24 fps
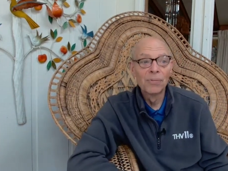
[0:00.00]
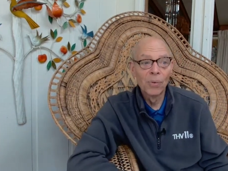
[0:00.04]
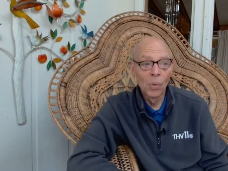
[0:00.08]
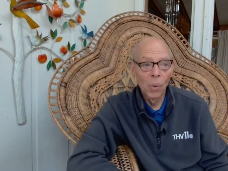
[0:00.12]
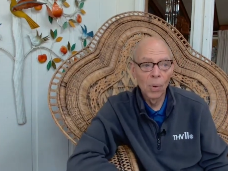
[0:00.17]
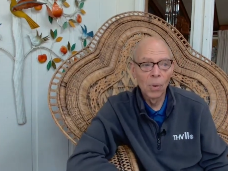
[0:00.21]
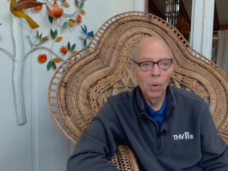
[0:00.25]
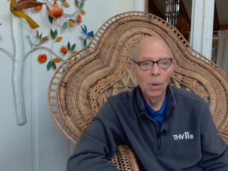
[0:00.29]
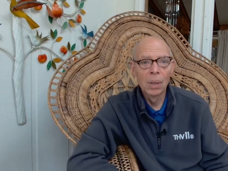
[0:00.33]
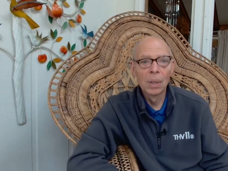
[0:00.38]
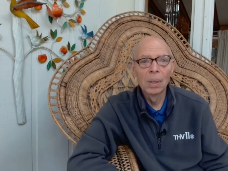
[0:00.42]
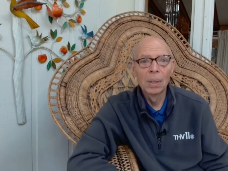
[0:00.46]

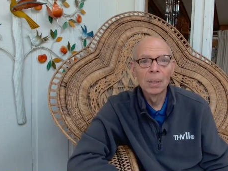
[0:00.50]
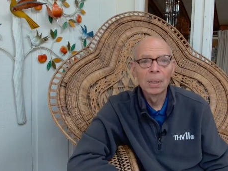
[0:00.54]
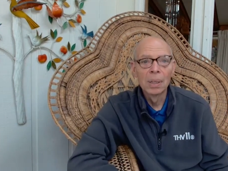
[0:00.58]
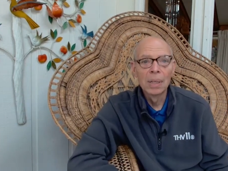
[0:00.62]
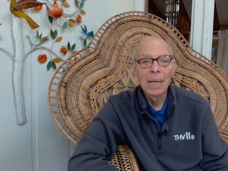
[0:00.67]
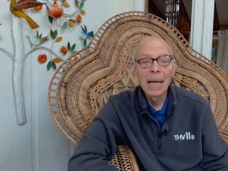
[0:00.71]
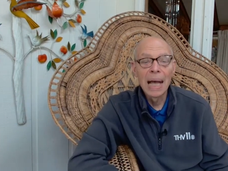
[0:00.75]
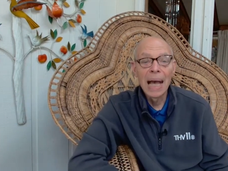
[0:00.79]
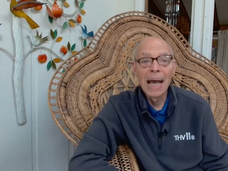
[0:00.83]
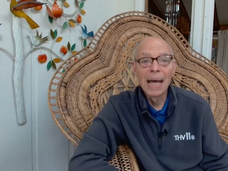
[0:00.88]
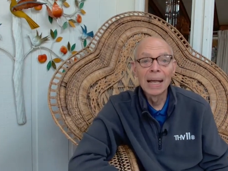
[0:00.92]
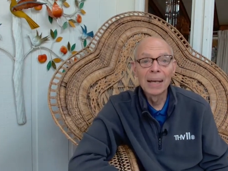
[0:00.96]
for
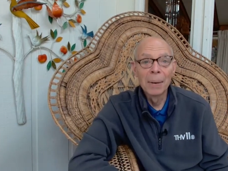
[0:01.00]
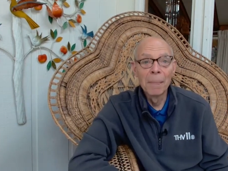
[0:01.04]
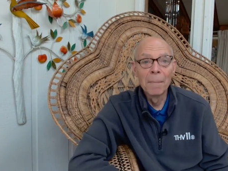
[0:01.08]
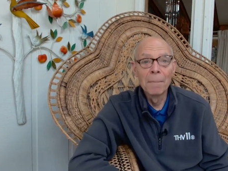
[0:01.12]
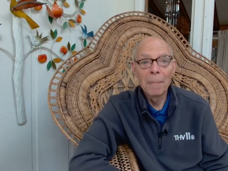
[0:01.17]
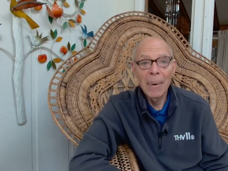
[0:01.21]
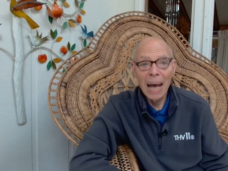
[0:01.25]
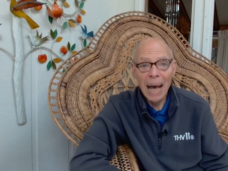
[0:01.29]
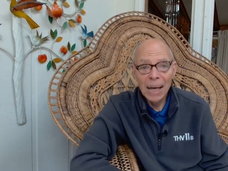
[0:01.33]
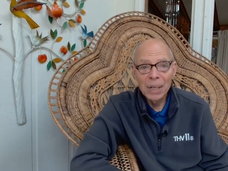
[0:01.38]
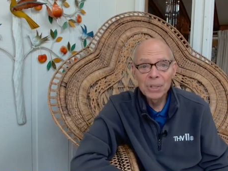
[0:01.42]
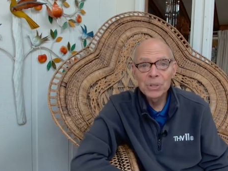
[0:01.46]
an
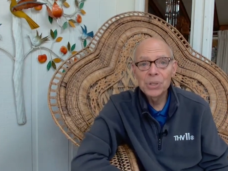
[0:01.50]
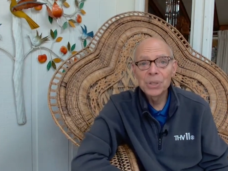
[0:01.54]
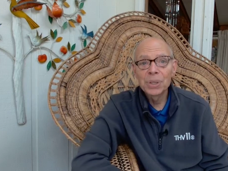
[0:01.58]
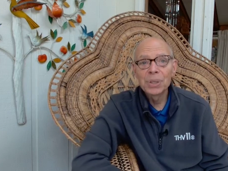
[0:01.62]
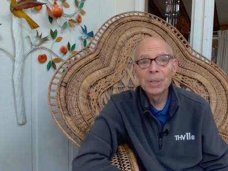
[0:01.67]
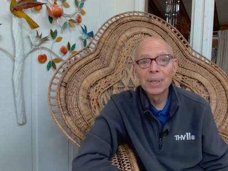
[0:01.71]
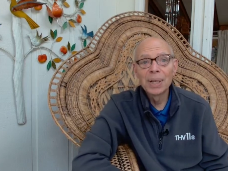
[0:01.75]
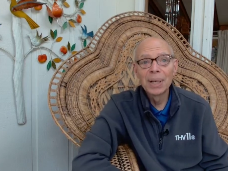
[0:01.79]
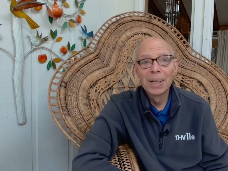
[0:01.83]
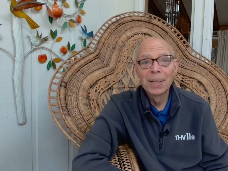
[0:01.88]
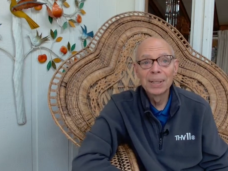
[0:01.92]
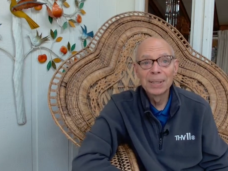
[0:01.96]

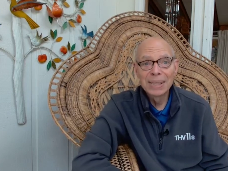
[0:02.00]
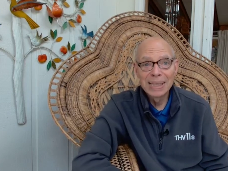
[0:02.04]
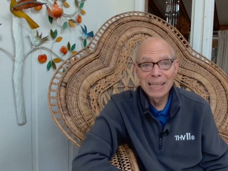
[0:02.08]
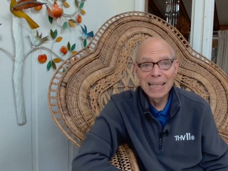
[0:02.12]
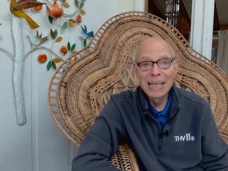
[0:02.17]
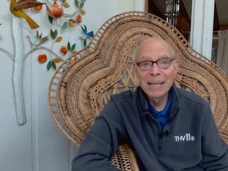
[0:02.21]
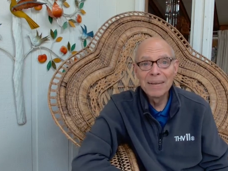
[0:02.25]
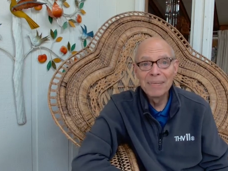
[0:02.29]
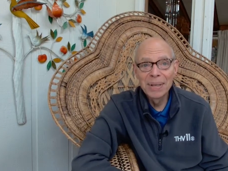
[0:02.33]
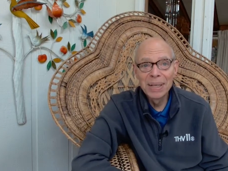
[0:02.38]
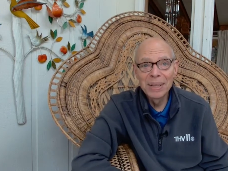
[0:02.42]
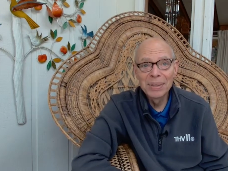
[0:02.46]
imagined
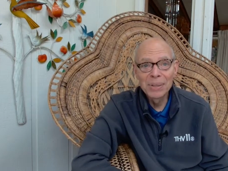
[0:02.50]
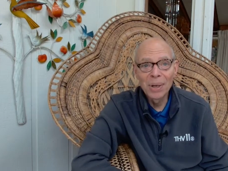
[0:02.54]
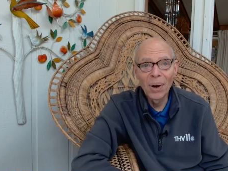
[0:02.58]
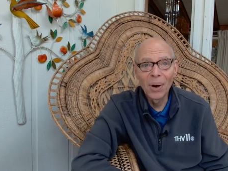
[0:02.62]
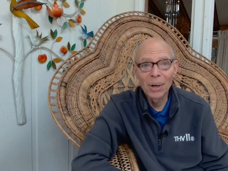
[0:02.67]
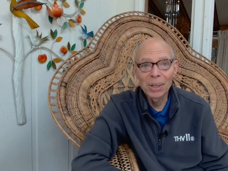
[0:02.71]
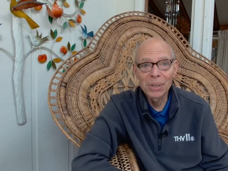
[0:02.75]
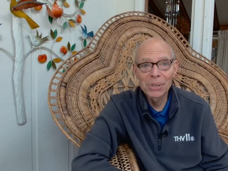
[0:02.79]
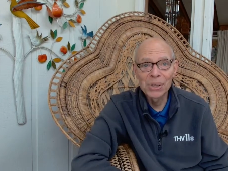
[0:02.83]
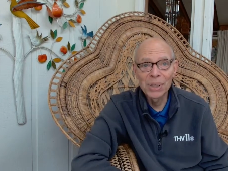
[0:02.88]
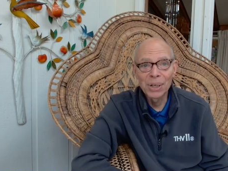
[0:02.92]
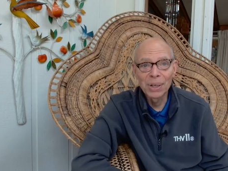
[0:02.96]
TV
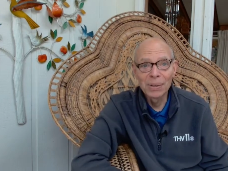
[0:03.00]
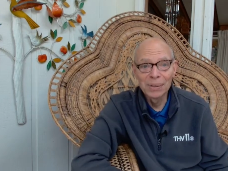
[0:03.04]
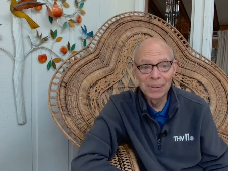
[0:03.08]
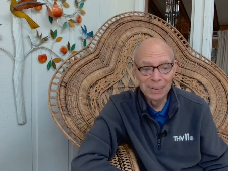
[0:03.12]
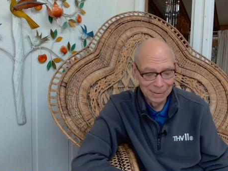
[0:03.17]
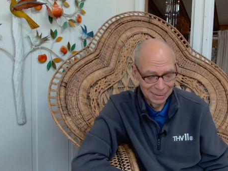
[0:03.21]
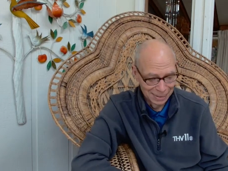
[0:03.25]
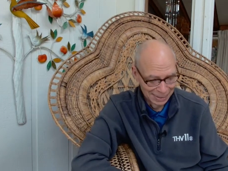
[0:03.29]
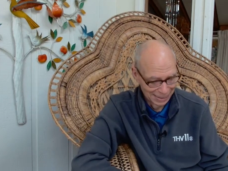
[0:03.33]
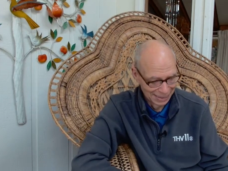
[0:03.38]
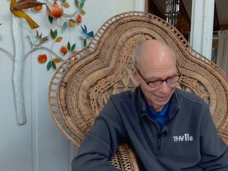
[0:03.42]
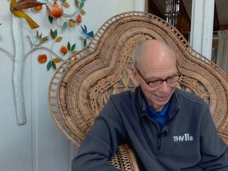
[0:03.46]
talk show.
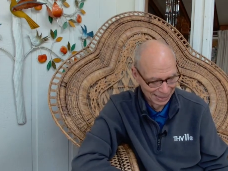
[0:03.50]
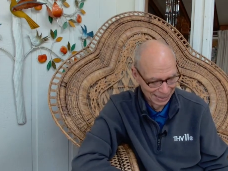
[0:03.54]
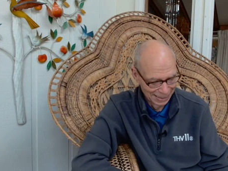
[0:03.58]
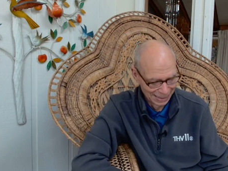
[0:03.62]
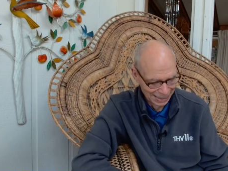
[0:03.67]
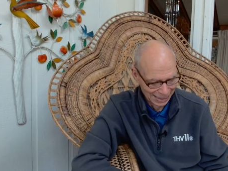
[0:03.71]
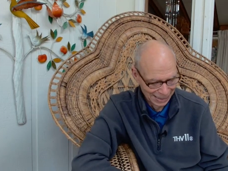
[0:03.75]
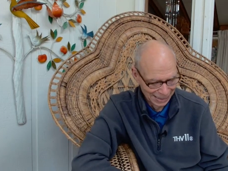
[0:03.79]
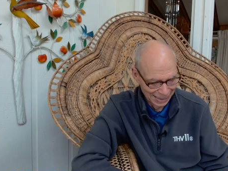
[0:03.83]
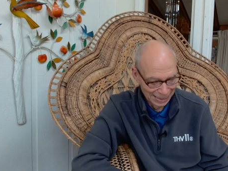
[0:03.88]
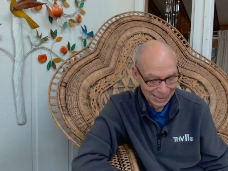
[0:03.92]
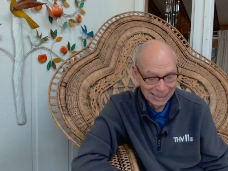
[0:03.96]

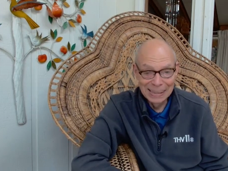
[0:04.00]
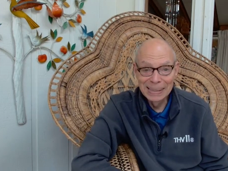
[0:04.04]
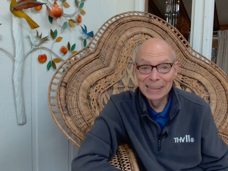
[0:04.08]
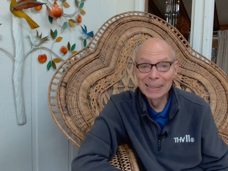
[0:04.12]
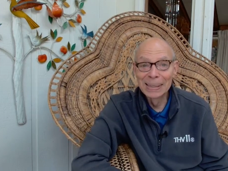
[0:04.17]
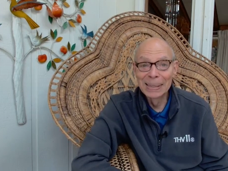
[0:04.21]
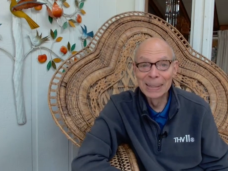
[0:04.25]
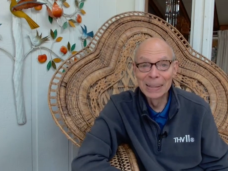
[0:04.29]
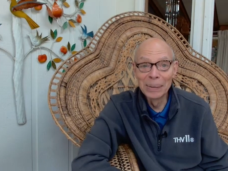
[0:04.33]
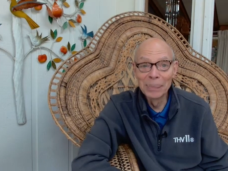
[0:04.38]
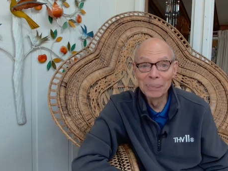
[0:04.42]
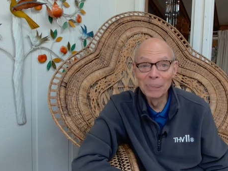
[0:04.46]

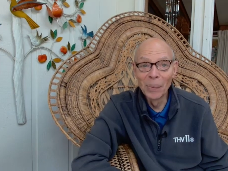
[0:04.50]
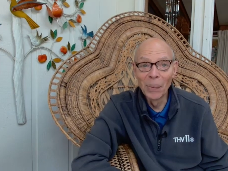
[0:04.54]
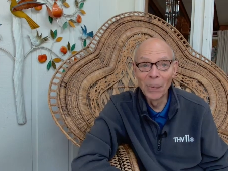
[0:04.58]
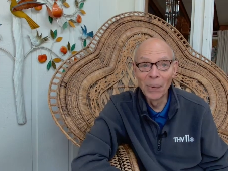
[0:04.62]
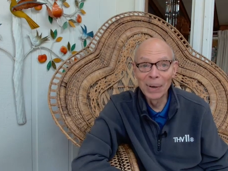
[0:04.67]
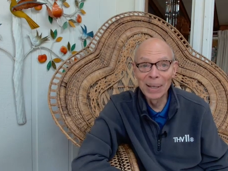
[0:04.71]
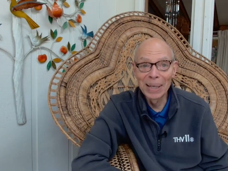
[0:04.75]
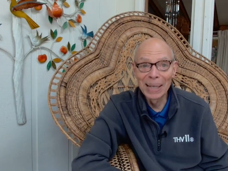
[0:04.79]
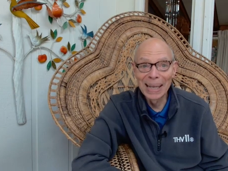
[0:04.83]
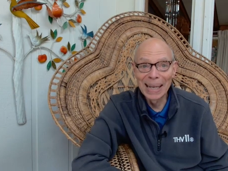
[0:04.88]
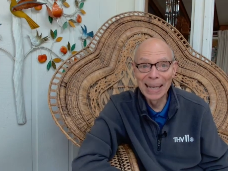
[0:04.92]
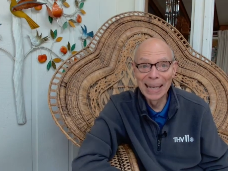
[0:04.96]
Good
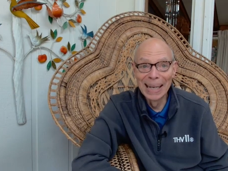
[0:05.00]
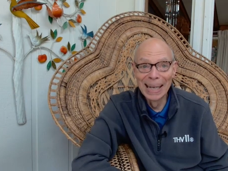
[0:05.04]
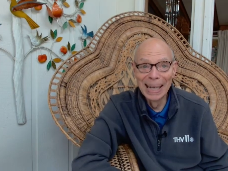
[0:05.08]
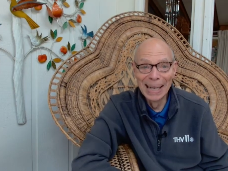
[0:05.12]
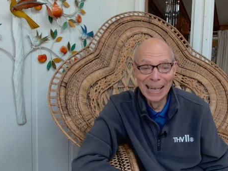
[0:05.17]
morning.